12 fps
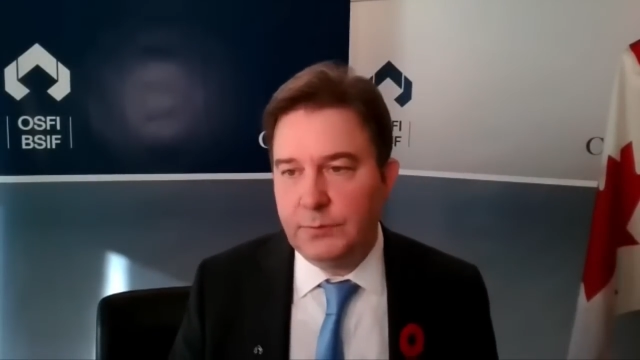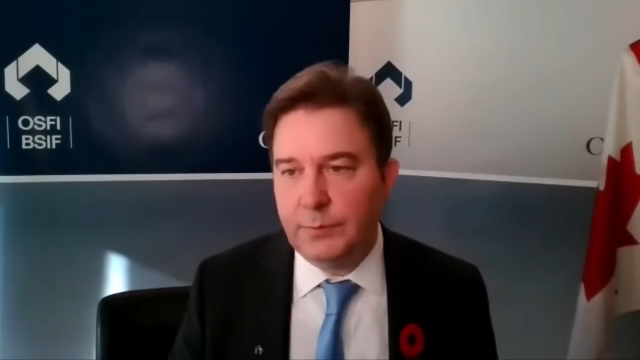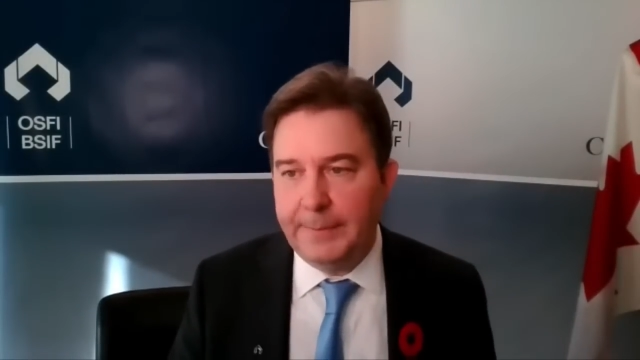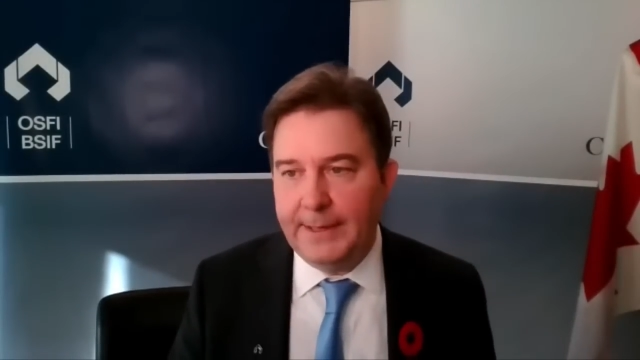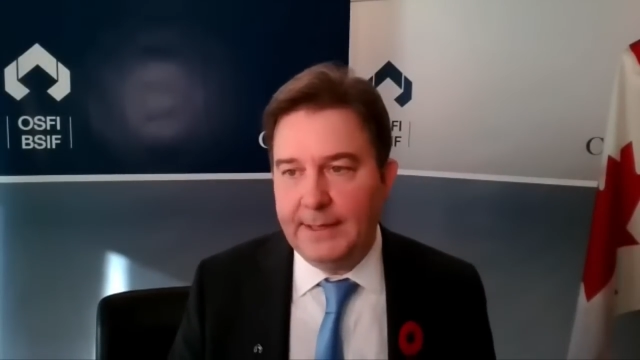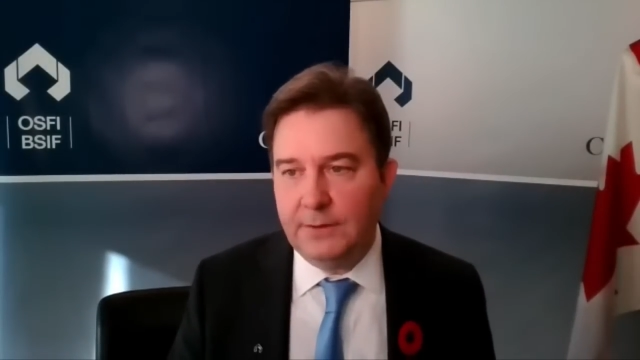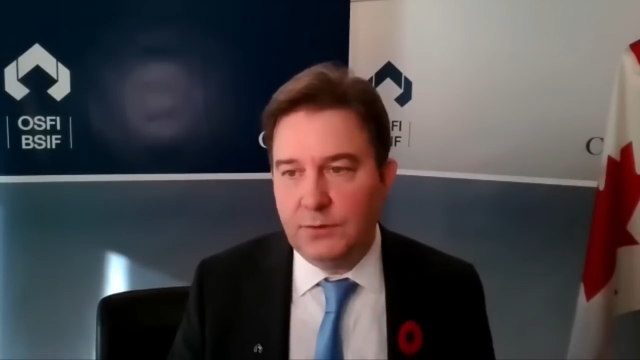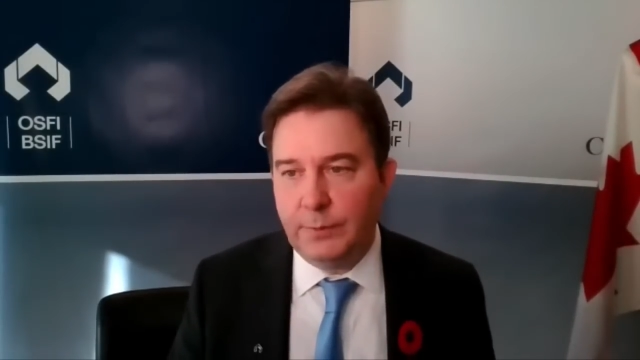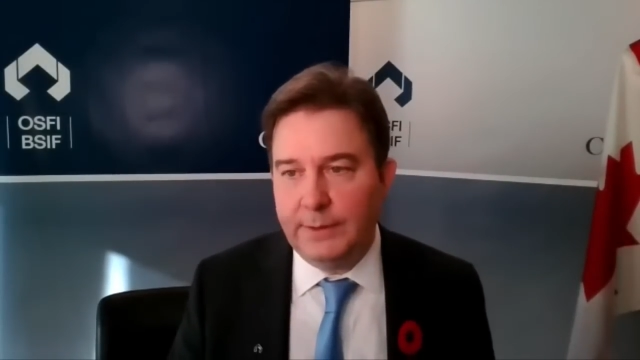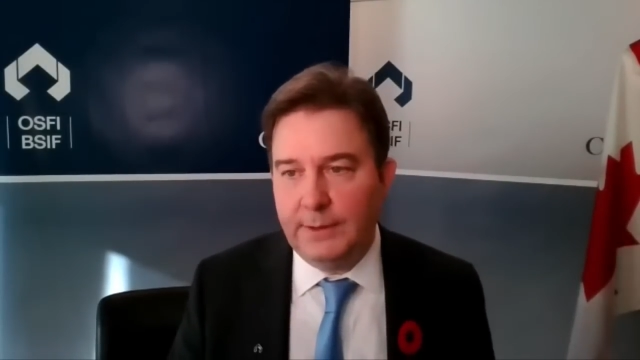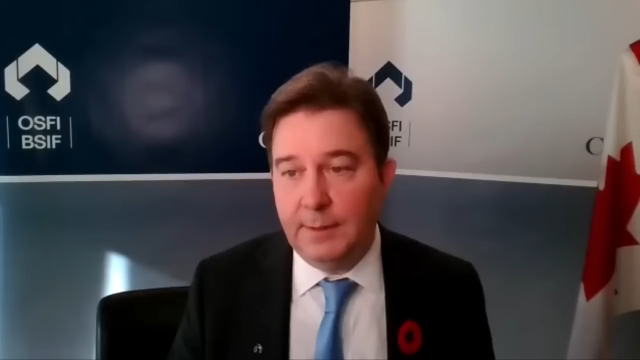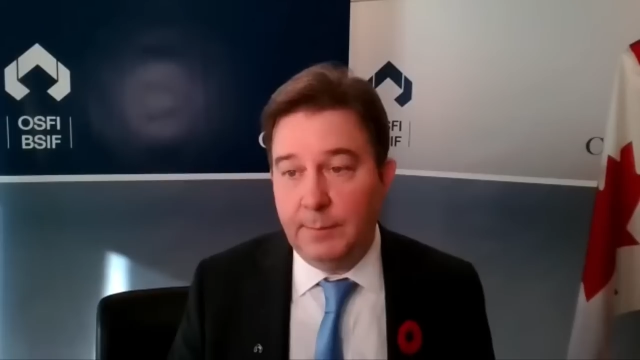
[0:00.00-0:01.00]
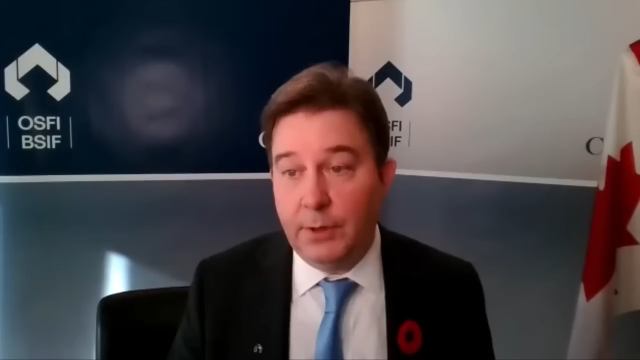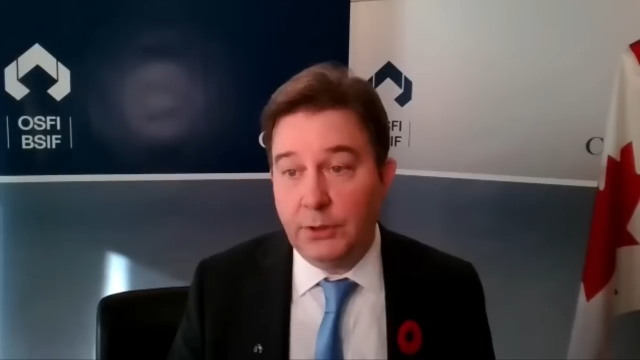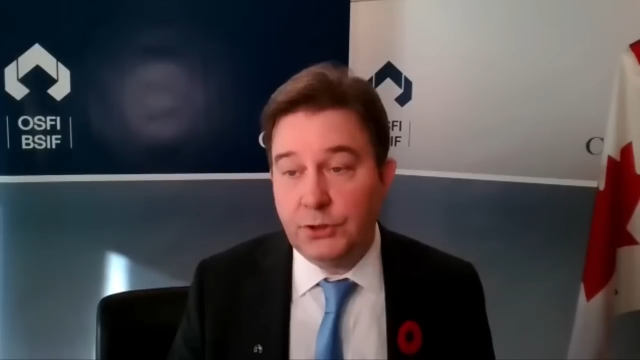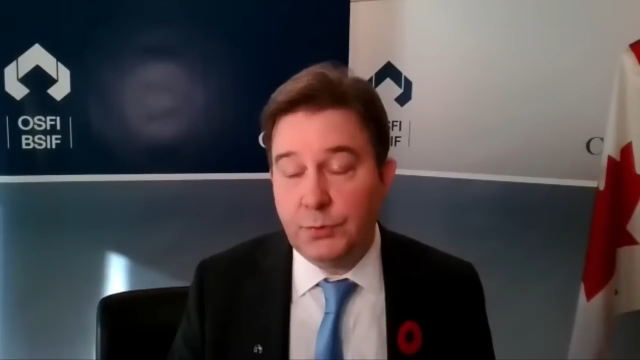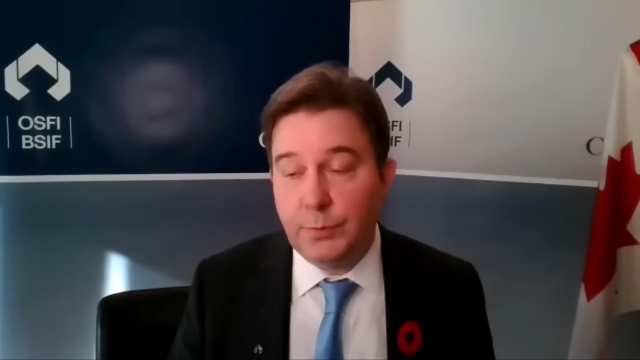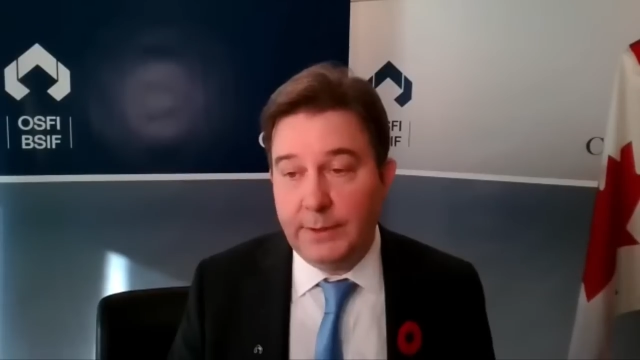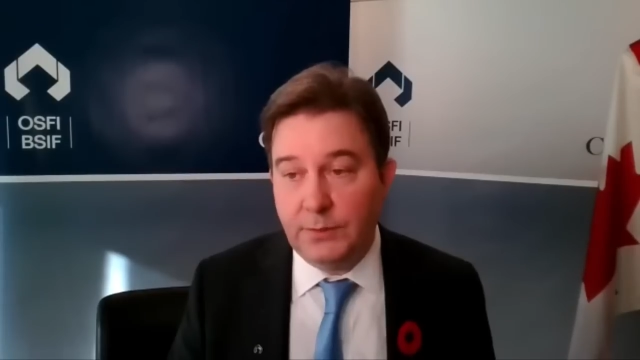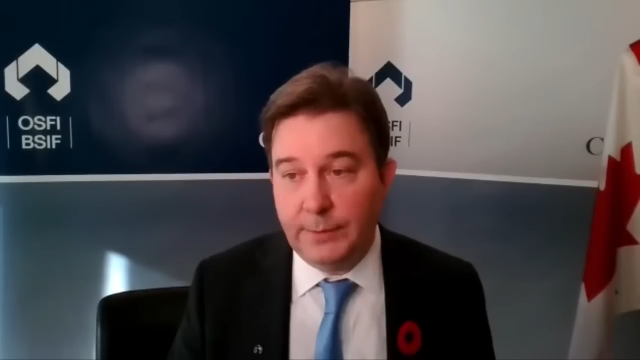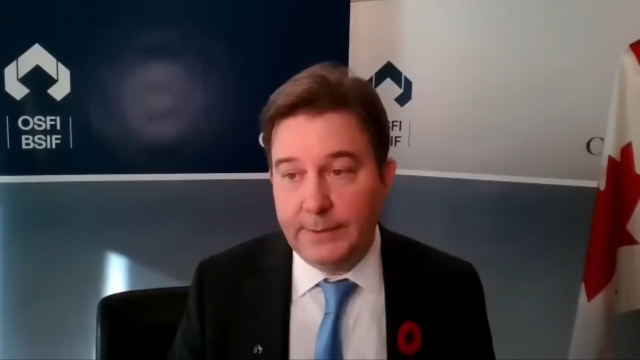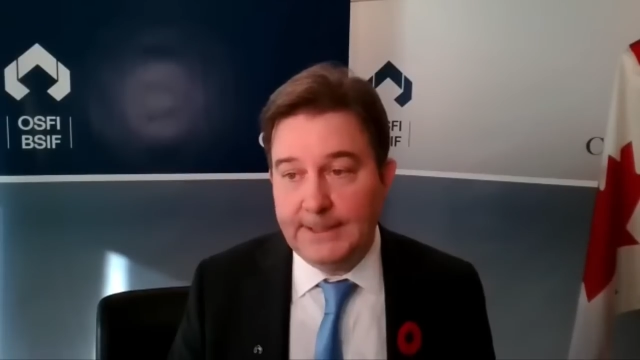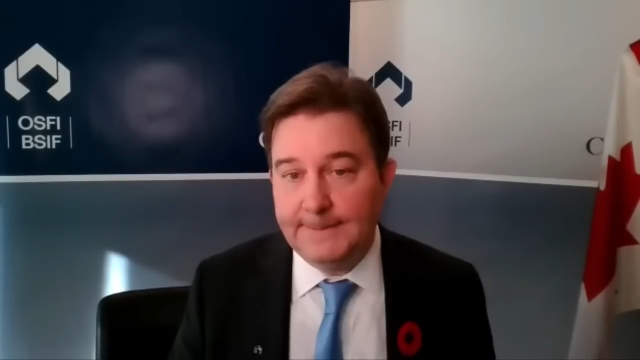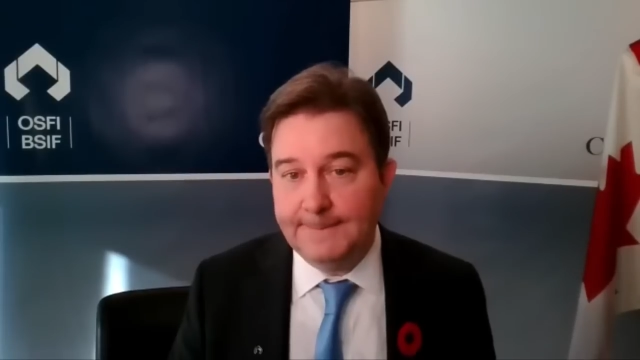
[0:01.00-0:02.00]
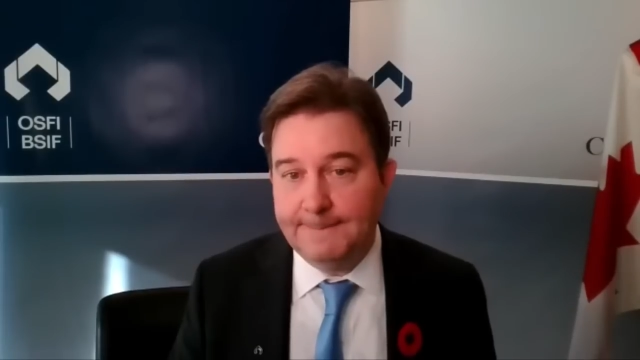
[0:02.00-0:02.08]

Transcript: we made in March 2020,